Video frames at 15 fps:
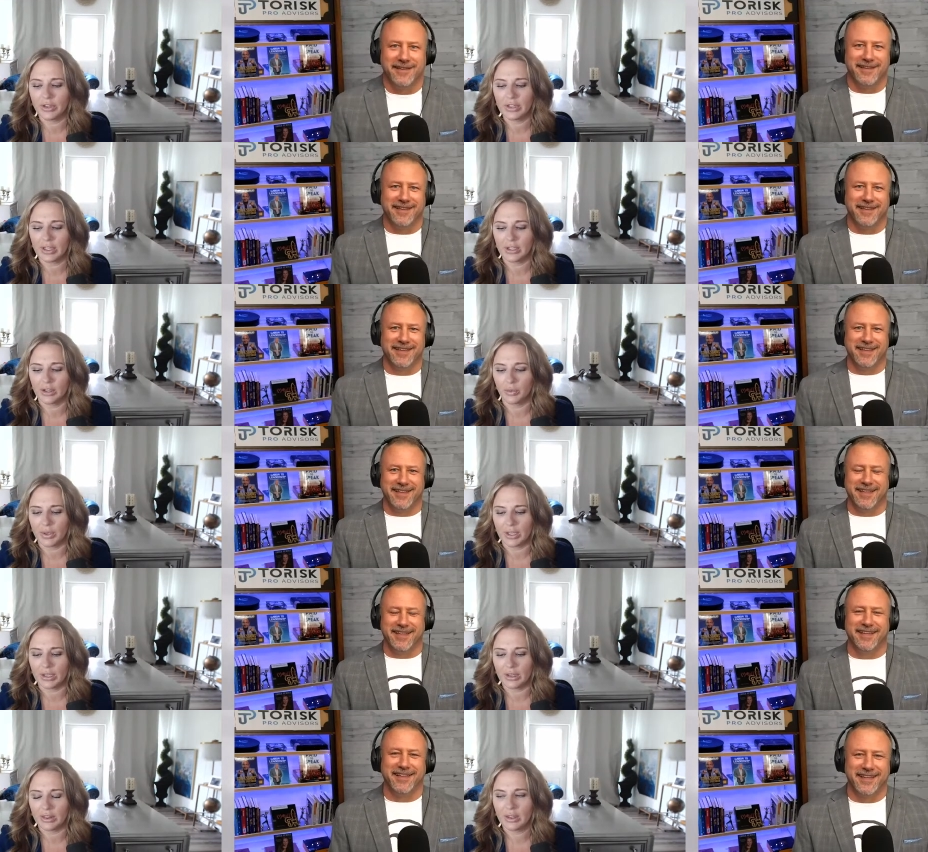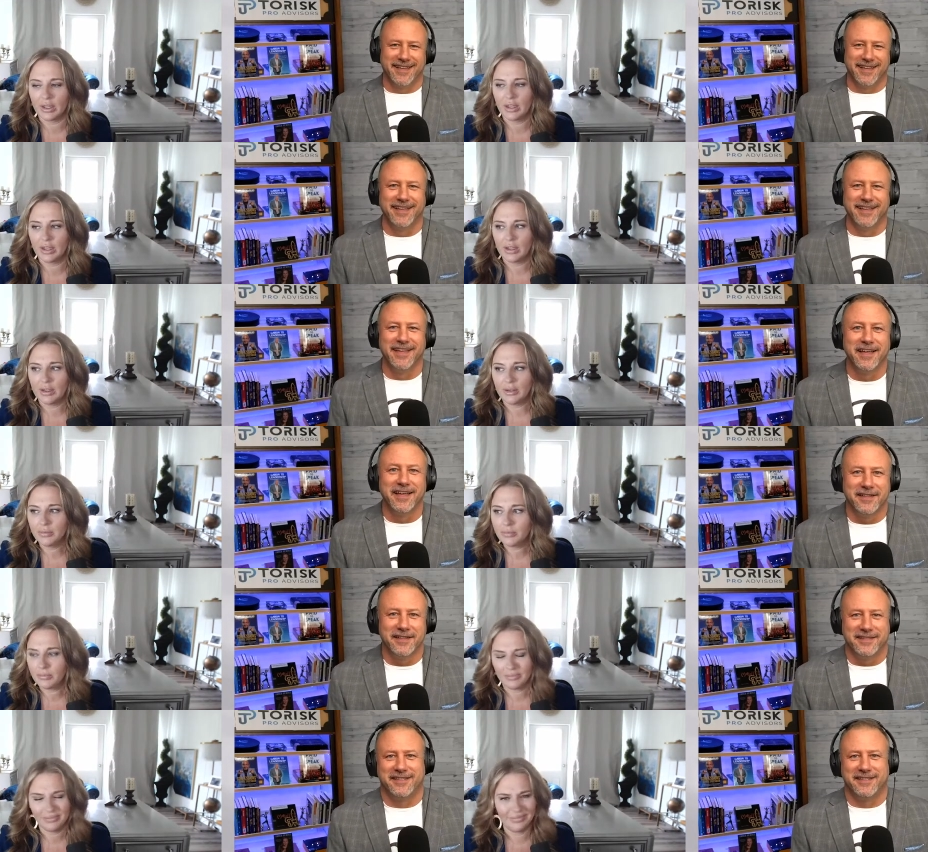Speaker 1: affiliated with
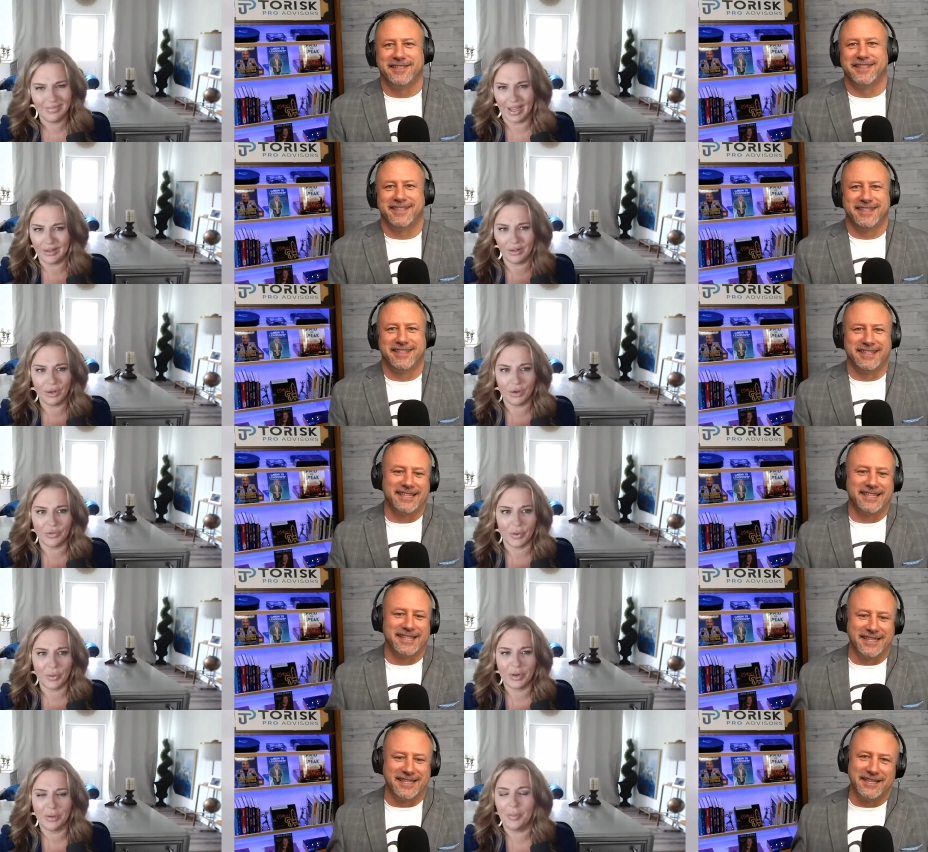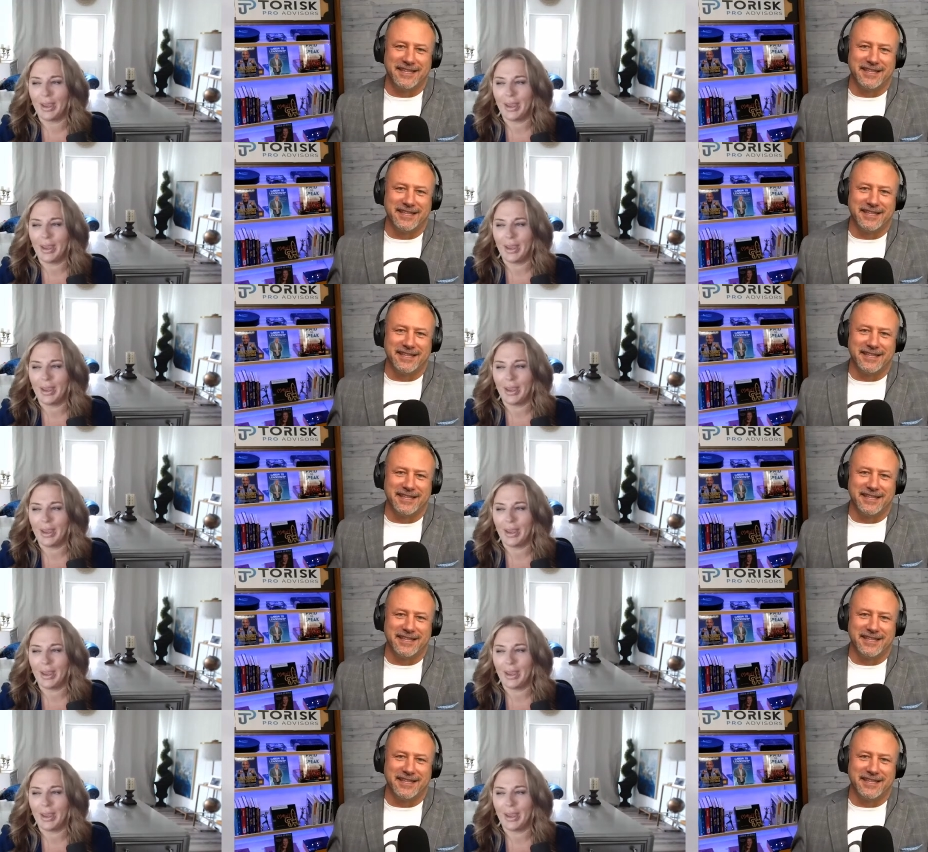I don't know if I would have